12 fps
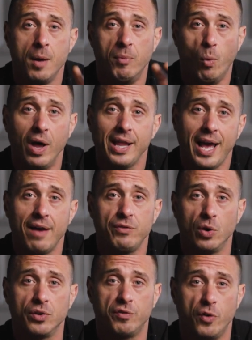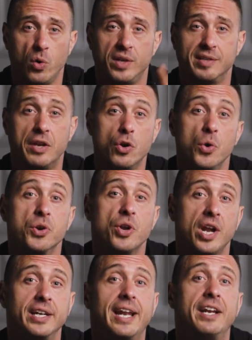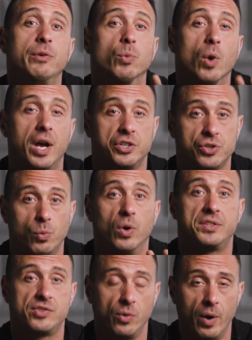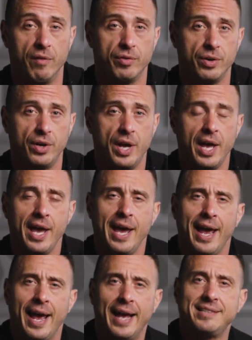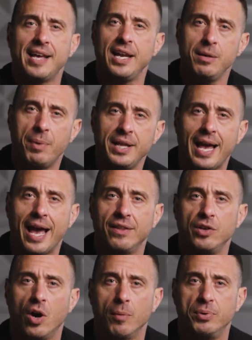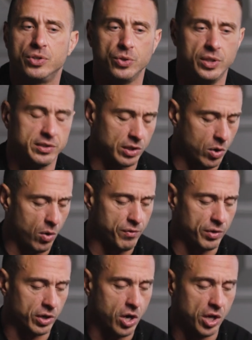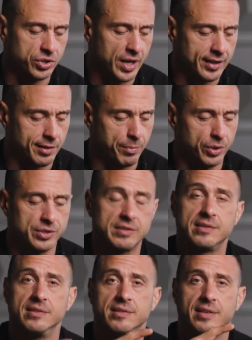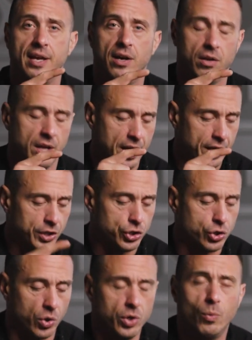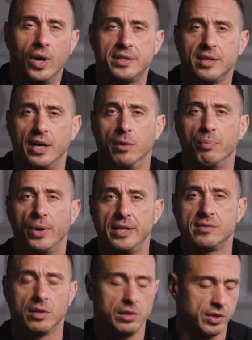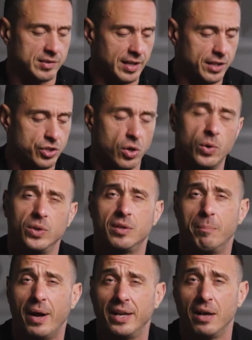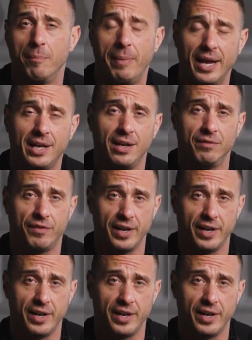But while I have you on the phone, because I know you're not in any rush whatsoever, has anybody had the opportunity to go over a contract to purchase and sale, show you what an appraisal looks like, show you what the banking and